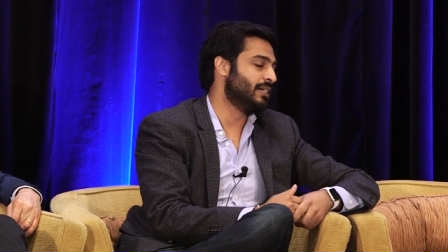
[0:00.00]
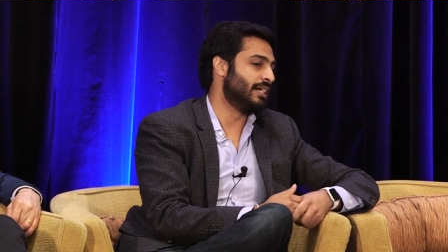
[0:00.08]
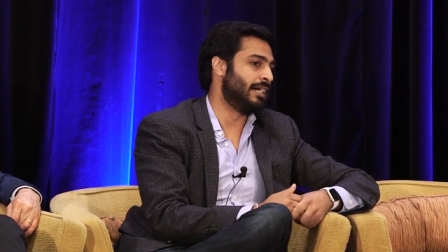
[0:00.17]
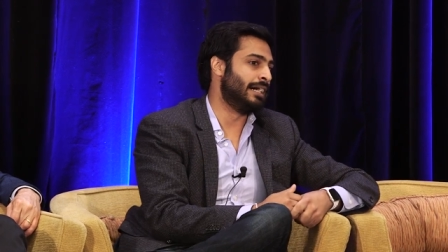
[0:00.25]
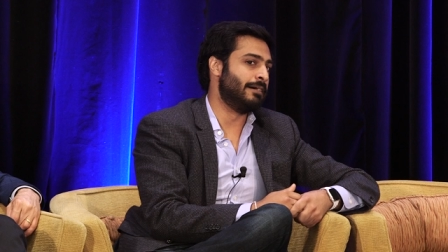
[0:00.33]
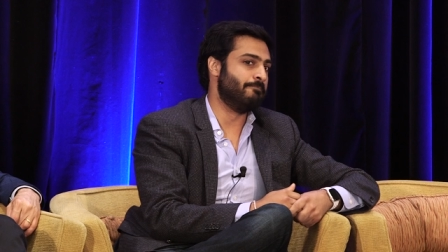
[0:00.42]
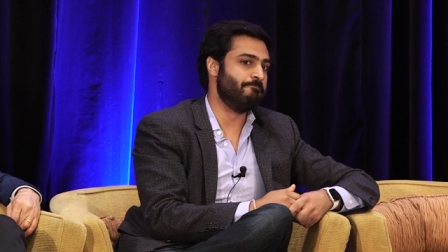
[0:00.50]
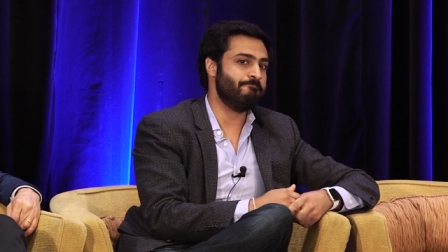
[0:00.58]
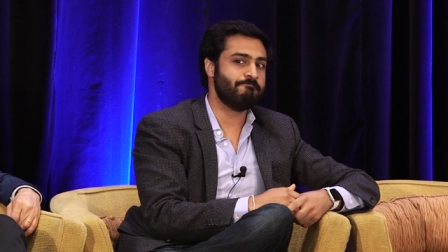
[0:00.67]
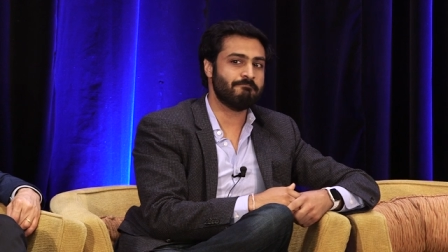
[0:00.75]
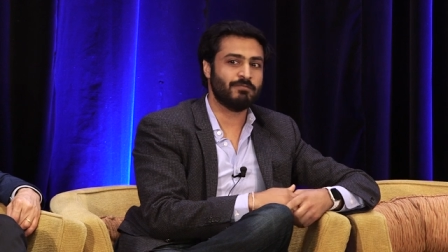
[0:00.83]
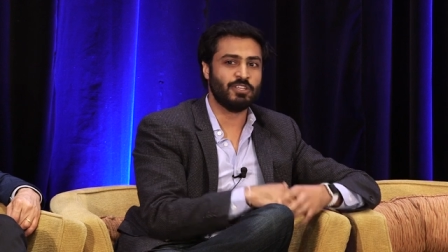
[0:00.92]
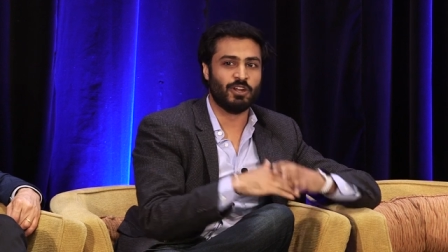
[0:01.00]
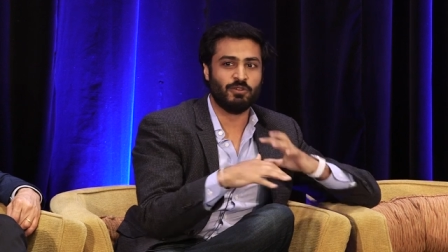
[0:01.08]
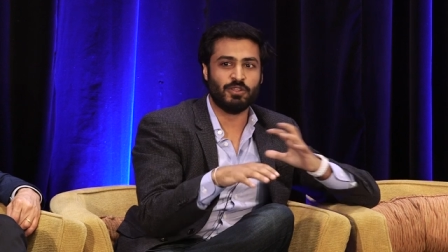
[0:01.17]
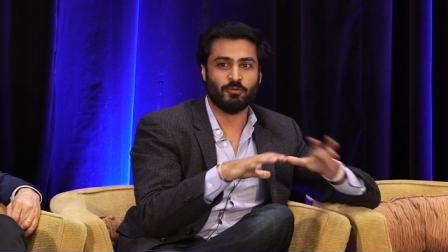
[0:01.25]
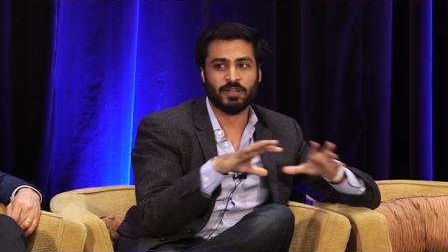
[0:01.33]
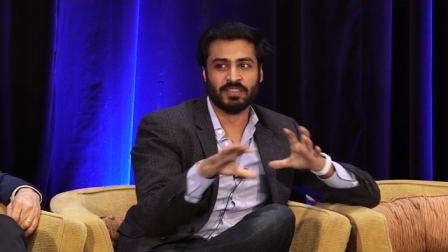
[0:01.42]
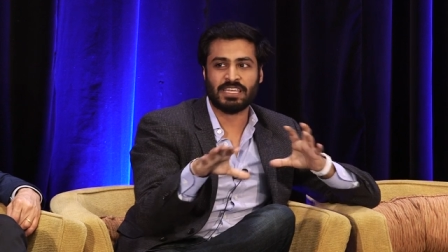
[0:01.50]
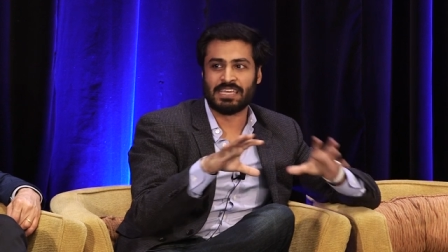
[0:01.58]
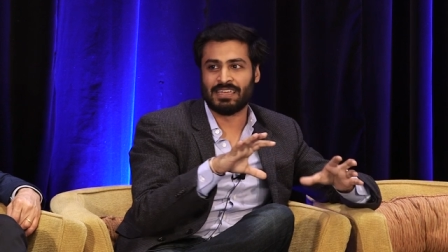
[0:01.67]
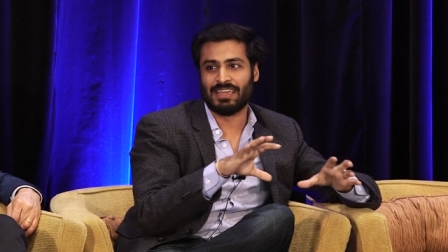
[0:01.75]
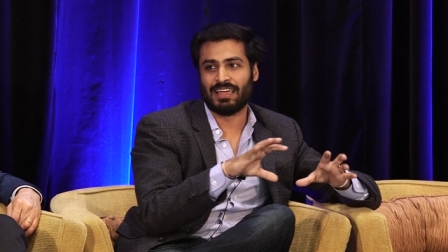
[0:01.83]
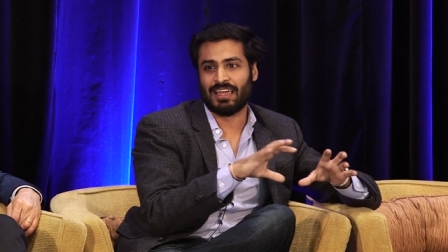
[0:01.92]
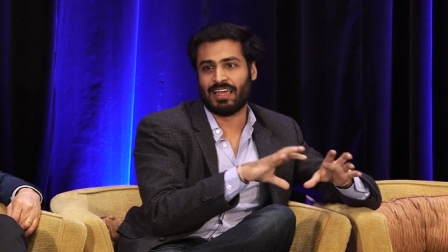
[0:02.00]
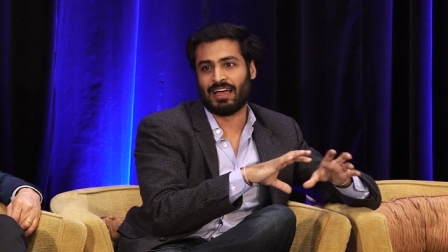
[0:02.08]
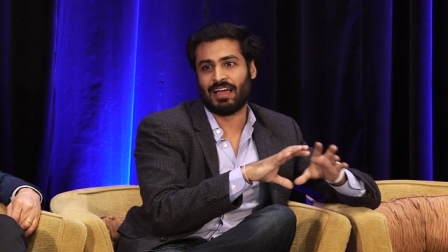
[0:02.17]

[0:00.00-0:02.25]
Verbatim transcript: um, you know, you really,